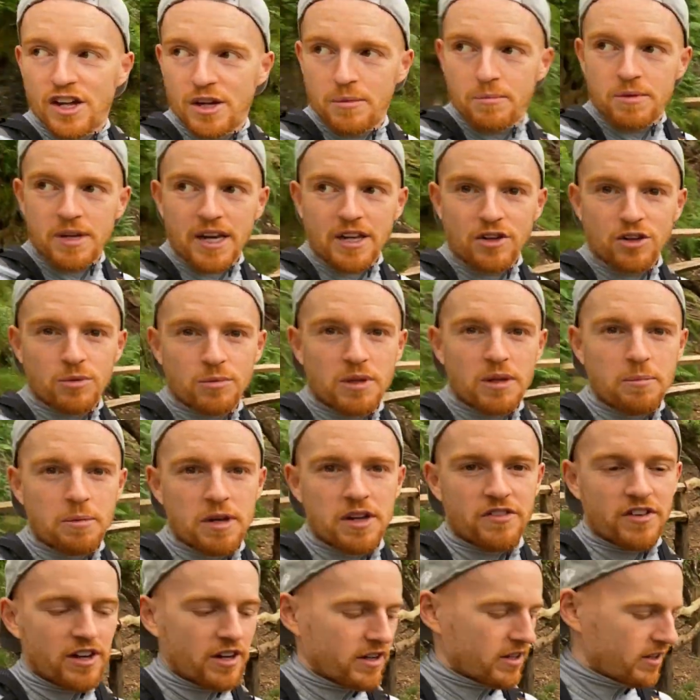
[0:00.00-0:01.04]
Yeah, normally a bit
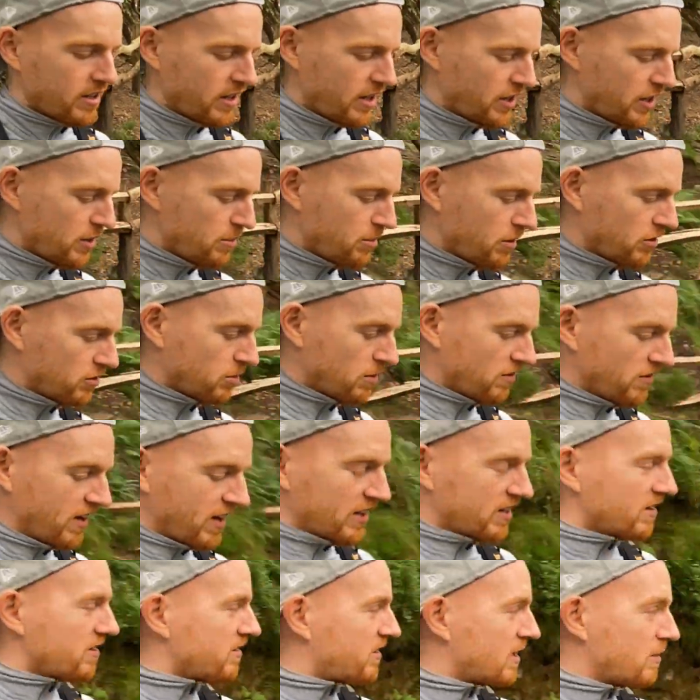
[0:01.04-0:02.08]
of a honeypot to be fair.
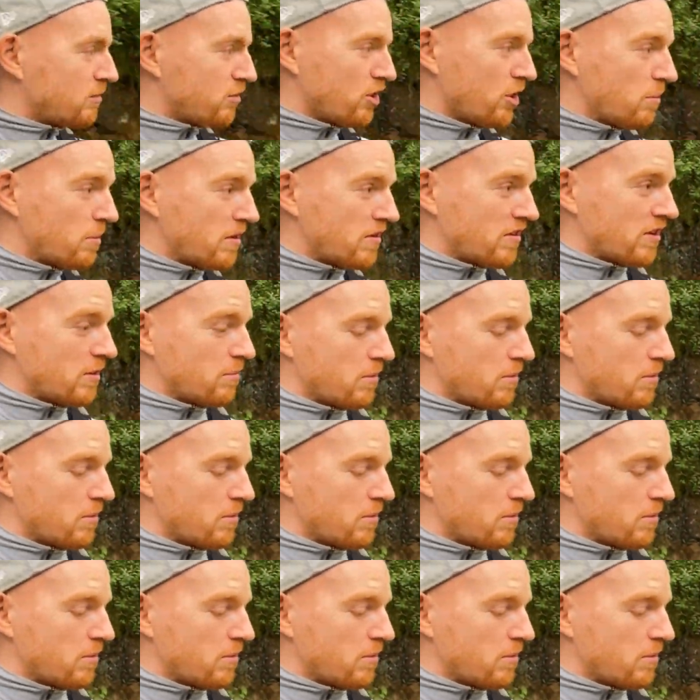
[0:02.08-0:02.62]
Didn't seem too busy,